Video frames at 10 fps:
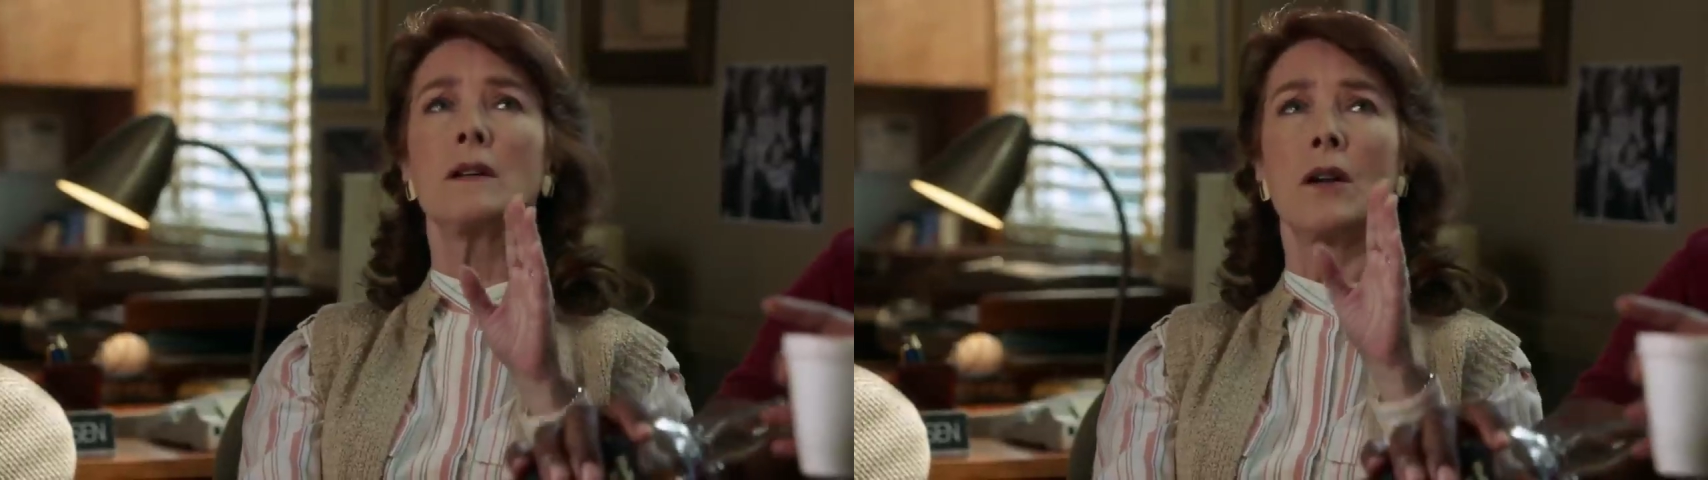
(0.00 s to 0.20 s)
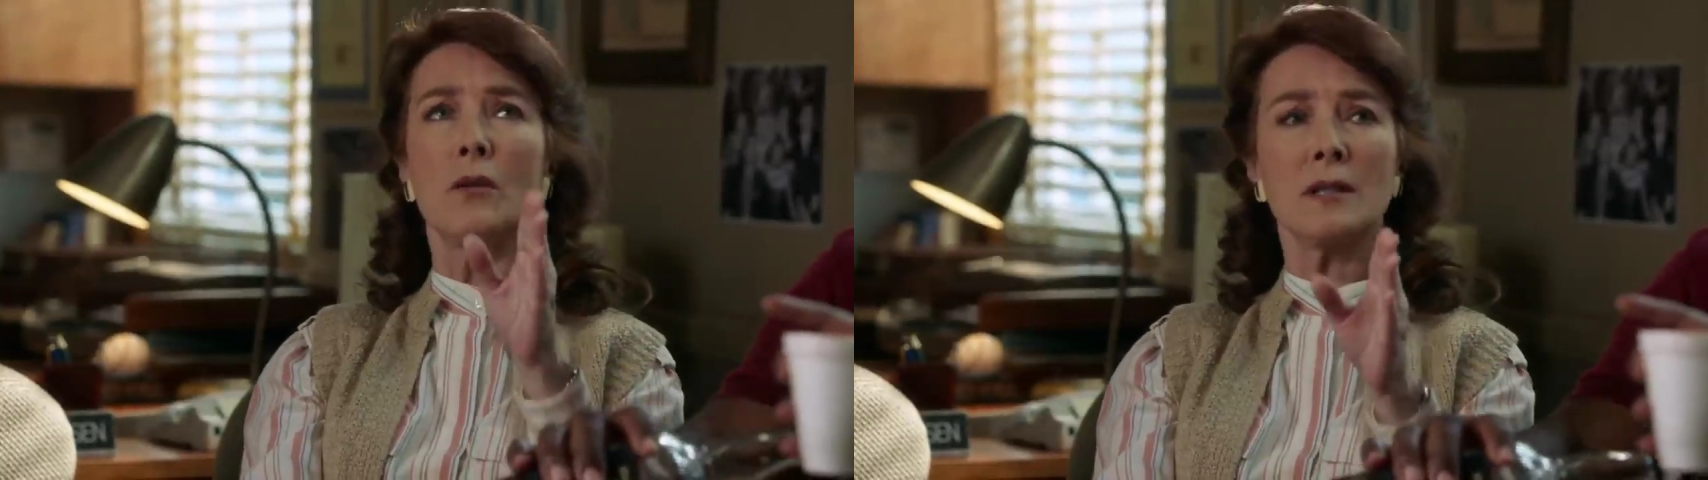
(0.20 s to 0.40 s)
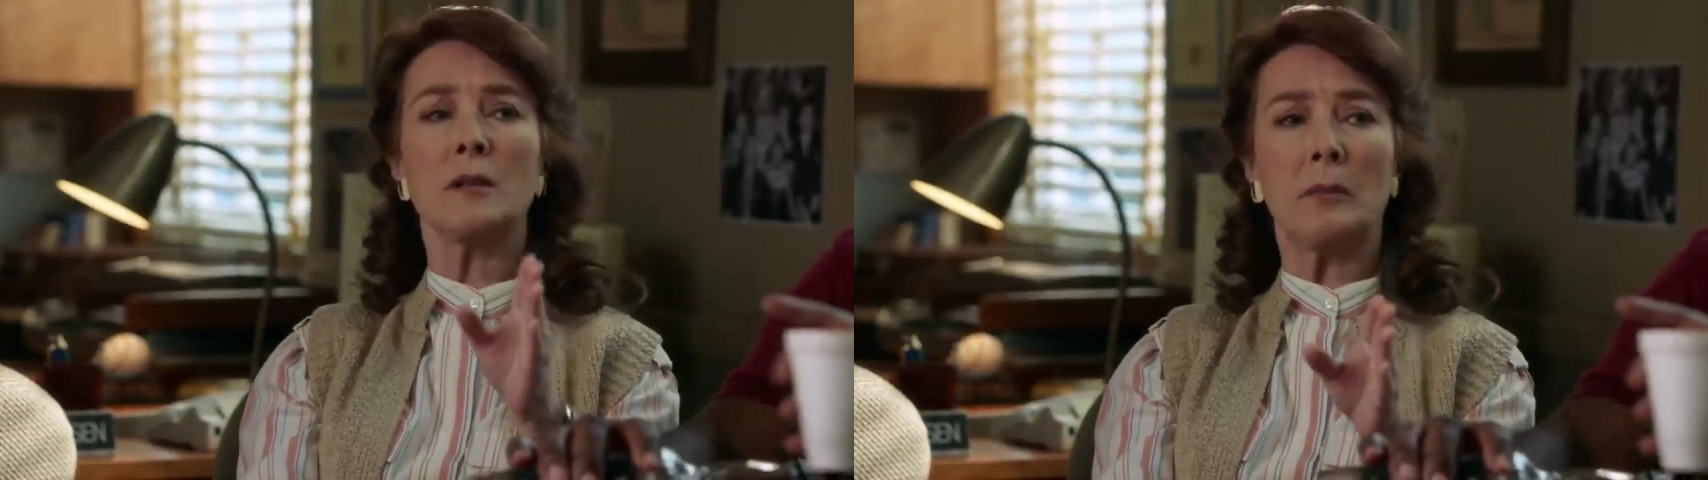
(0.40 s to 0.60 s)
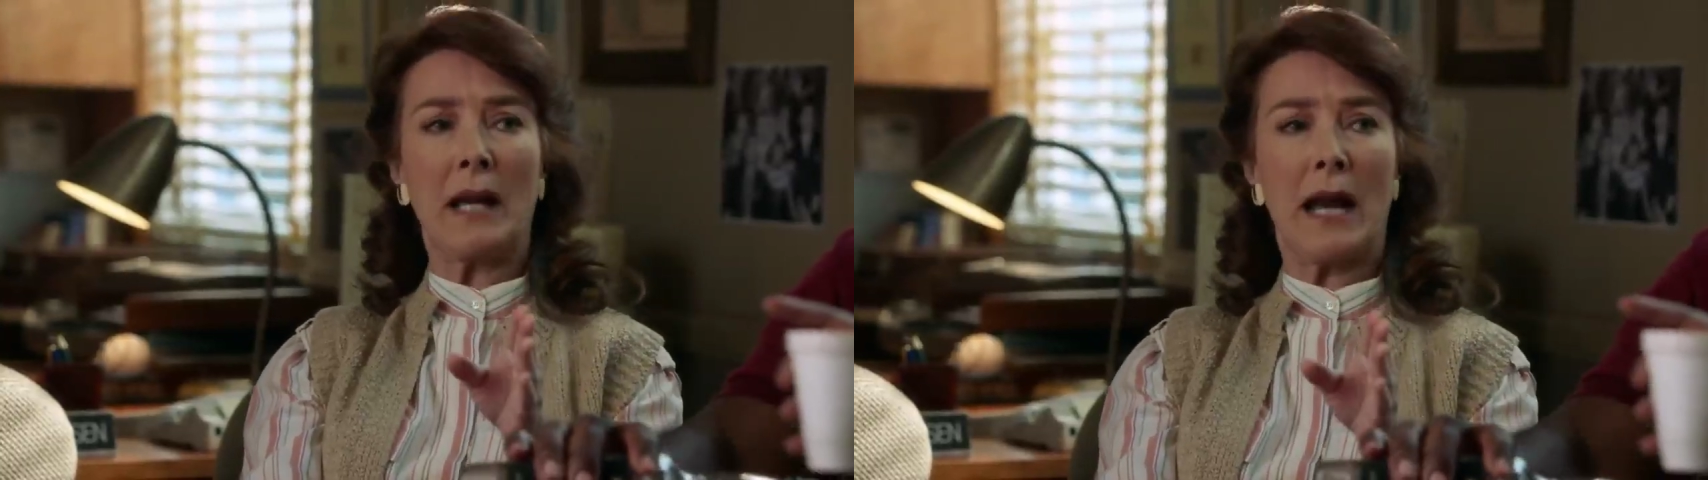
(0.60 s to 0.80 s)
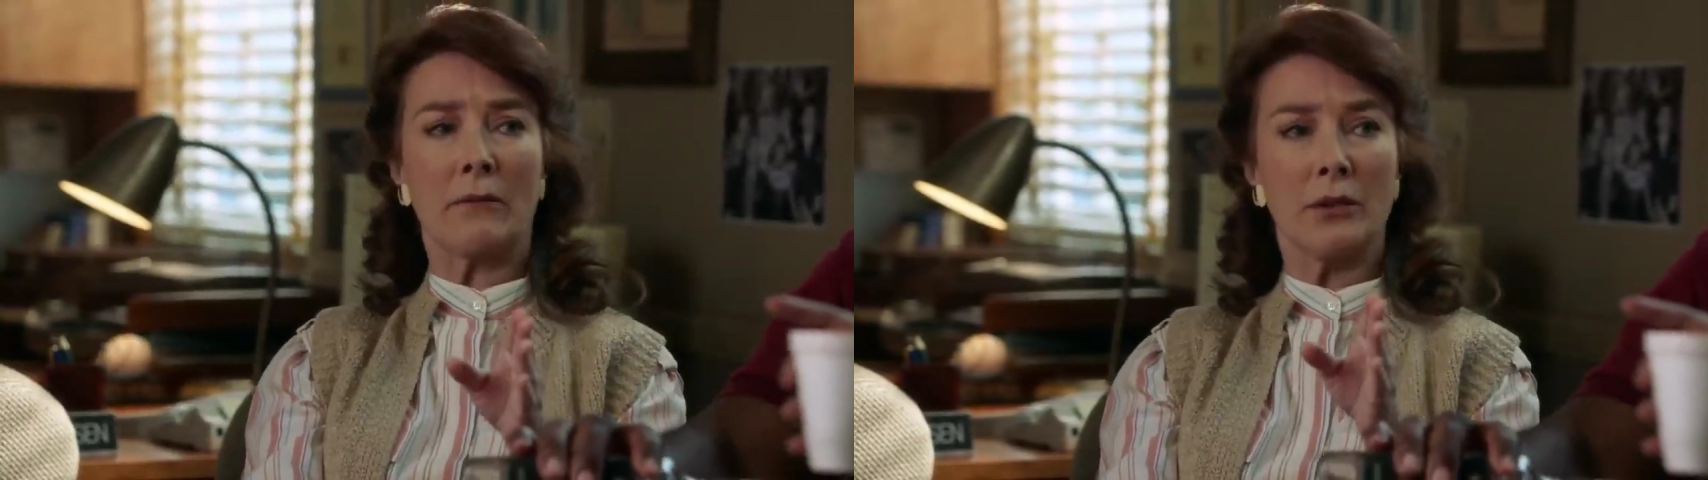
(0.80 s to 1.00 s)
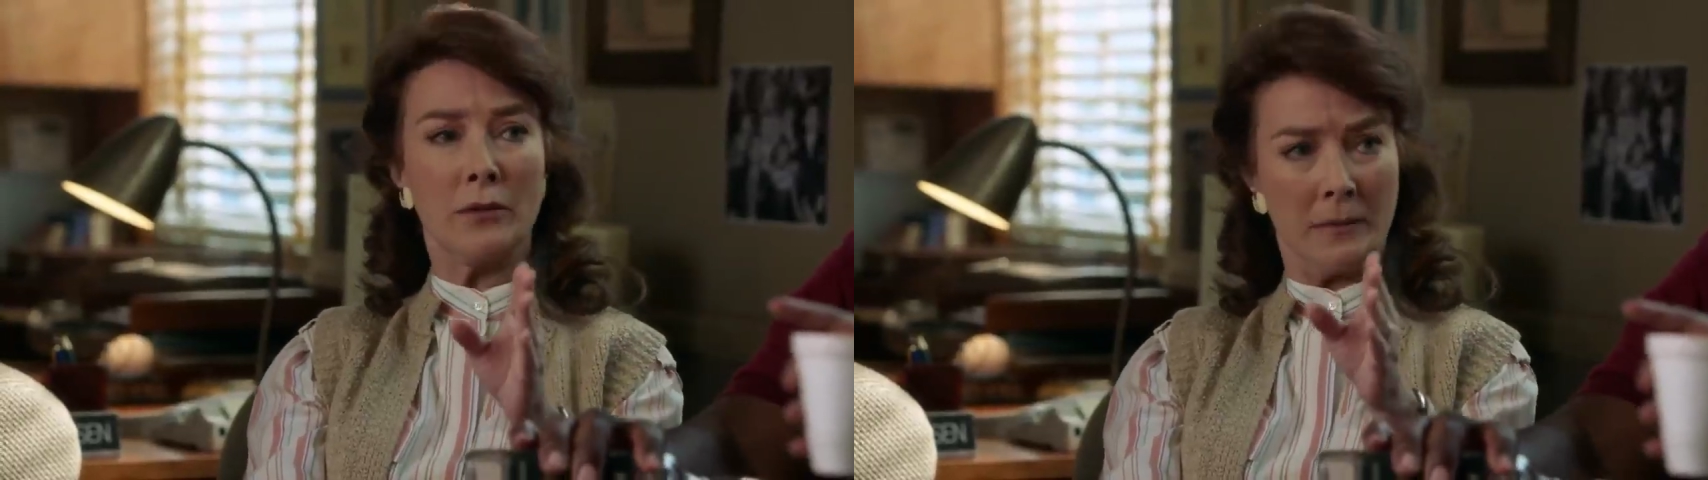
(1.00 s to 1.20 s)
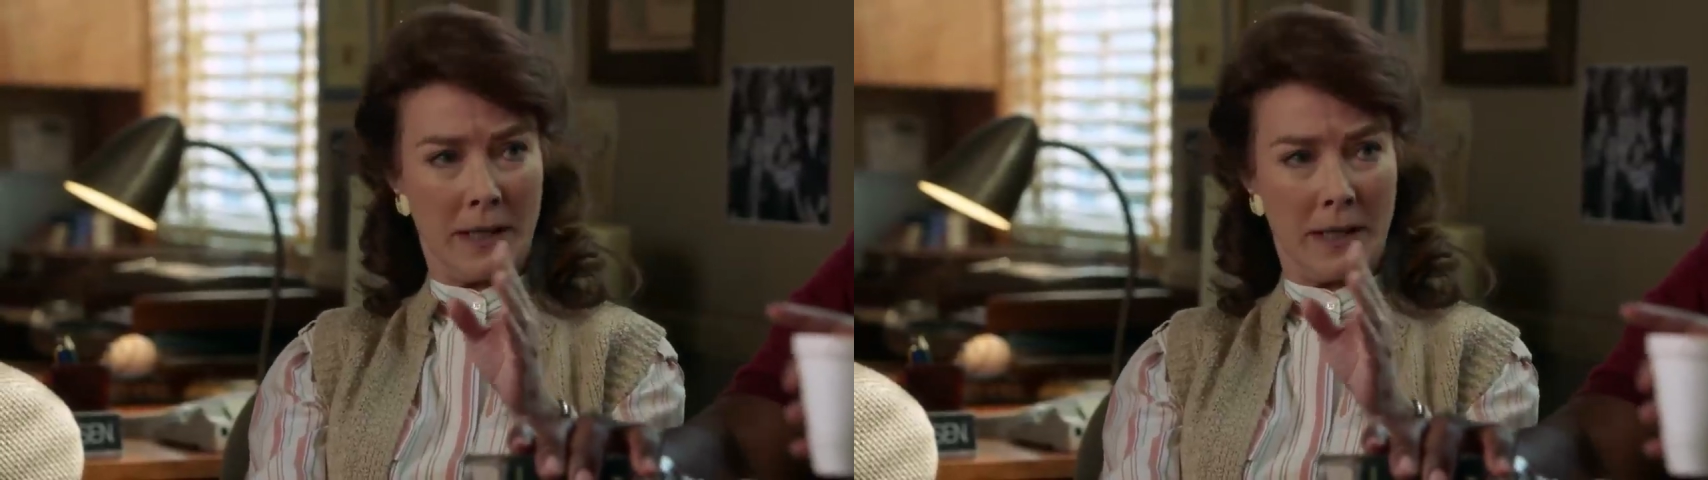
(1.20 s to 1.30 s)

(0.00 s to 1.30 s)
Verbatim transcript: go to the supply room